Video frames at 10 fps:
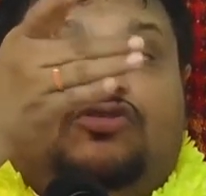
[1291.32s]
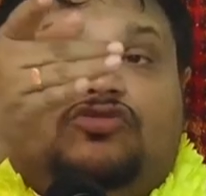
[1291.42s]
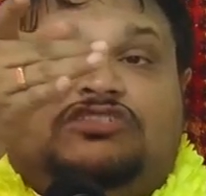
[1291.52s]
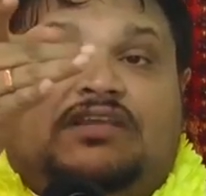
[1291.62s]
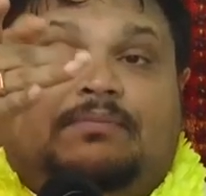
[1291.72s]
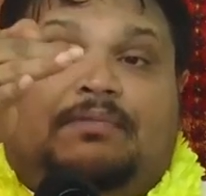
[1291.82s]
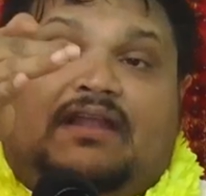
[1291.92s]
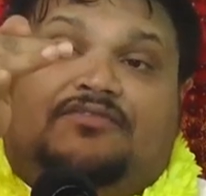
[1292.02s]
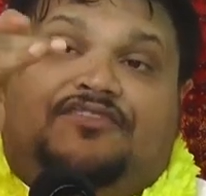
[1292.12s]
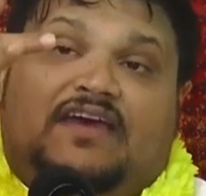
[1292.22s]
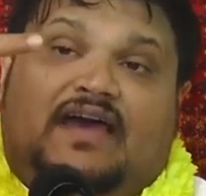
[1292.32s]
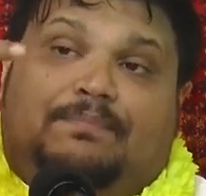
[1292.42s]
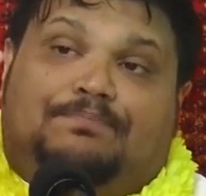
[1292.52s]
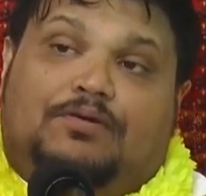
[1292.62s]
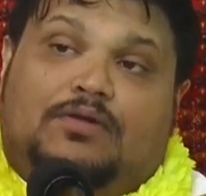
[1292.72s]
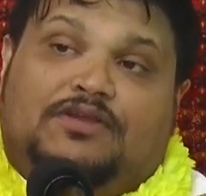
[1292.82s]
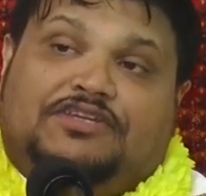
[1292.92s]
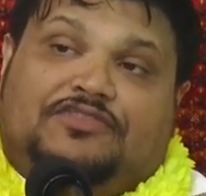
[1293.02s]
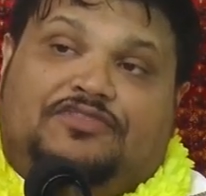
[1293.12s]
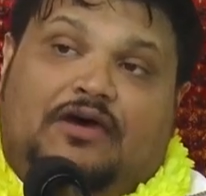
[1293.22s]
Using the middle finger, pull
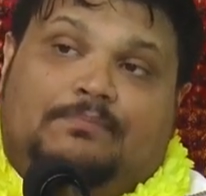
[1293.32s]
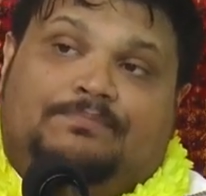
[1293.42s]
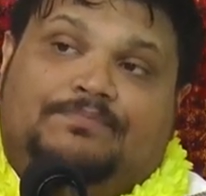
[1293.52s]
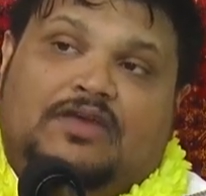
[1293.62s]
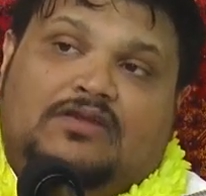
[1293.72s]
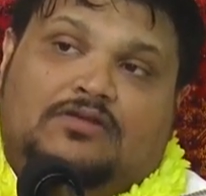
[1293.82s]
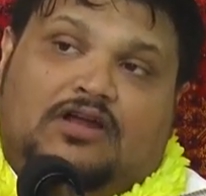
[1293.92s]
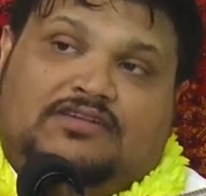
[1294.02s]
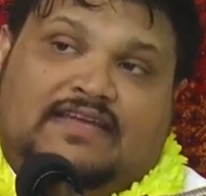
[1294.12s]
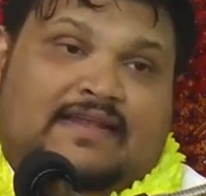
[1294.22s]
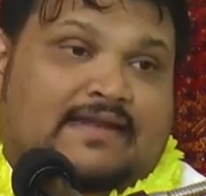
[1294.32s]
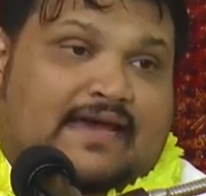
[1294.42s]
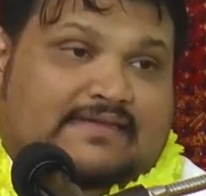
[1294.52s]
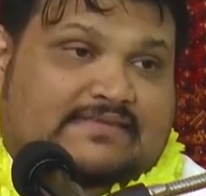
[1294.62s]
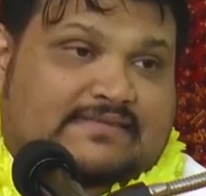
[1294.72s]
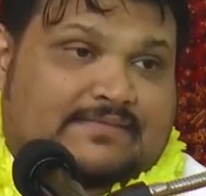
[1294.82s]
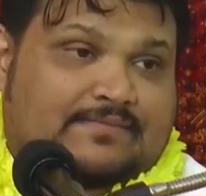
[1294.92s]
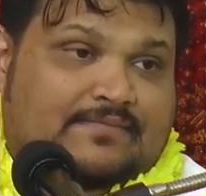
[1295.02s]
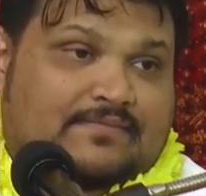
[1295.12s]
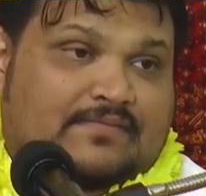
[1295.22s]
with your thumb, not the index.
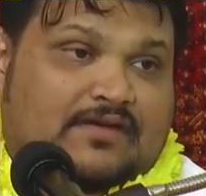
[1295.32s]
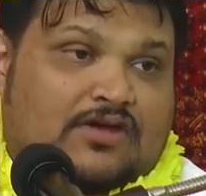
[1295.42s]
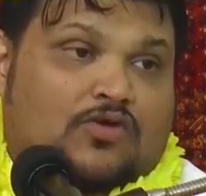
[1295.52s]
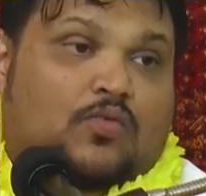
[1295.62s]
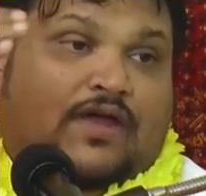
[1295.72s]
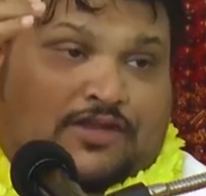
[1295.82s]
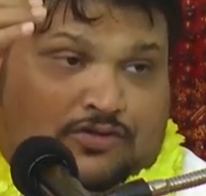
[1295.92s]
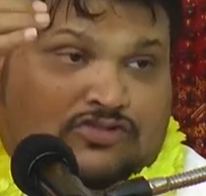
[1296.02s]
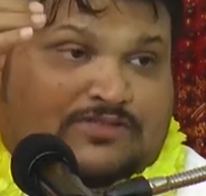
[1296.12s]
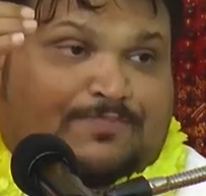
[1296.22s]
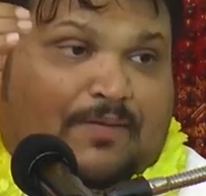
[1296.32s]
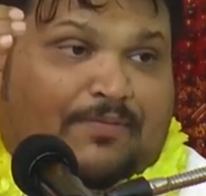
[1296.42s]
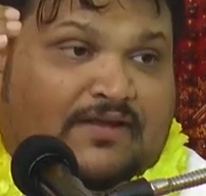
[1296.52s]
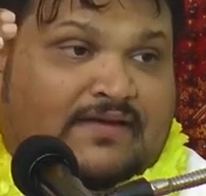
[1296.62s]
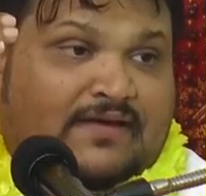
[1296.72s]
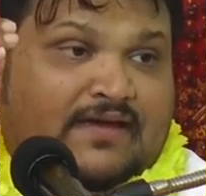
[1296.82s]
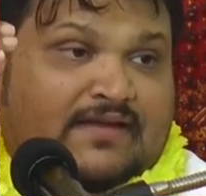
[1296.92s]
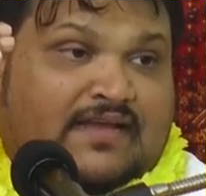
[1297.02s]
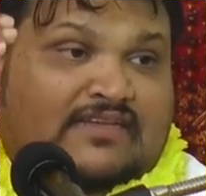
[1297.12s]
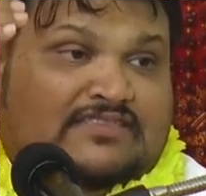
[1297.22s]
When used properly,
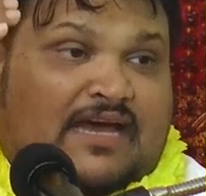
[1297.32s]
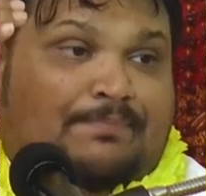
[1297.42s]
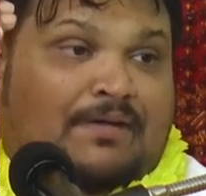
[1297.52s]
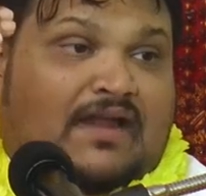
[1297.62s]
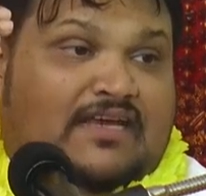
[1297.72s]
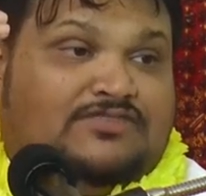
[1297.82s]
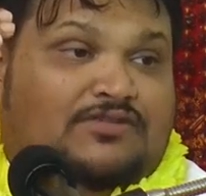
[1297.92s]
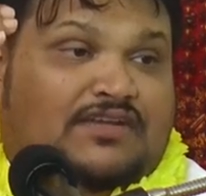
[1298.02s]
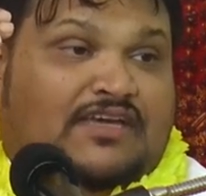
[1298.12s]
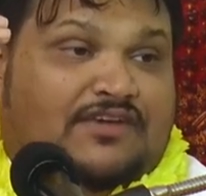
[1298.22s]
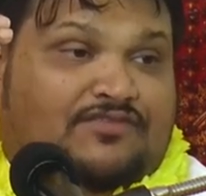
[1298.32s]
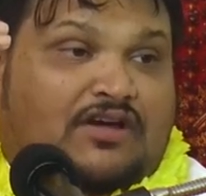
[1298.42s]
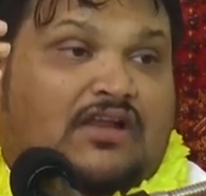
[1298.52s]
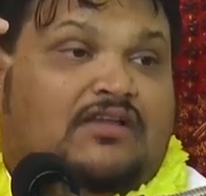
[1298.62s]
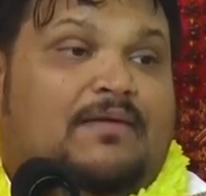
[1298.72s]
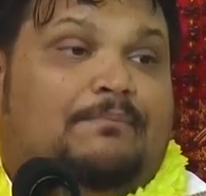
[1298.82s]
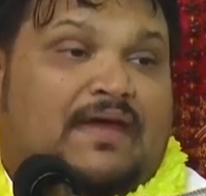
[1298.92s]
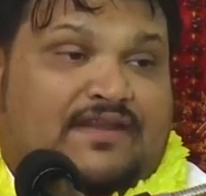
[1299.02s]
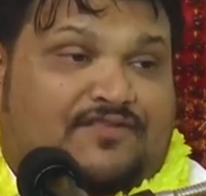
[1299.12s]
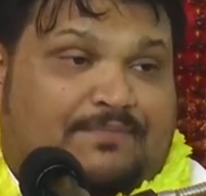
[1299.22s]
that jap mala is going to give you a lot of
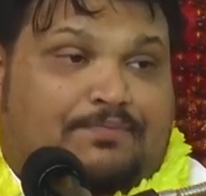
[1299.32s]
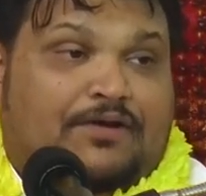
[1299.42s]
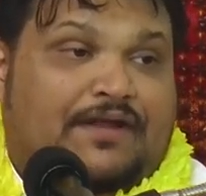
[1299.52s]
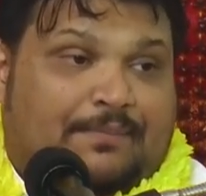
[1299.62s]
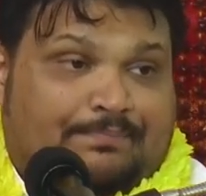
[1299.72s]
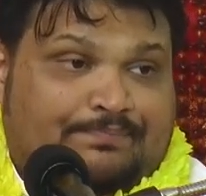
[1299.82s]
benefit, punyam.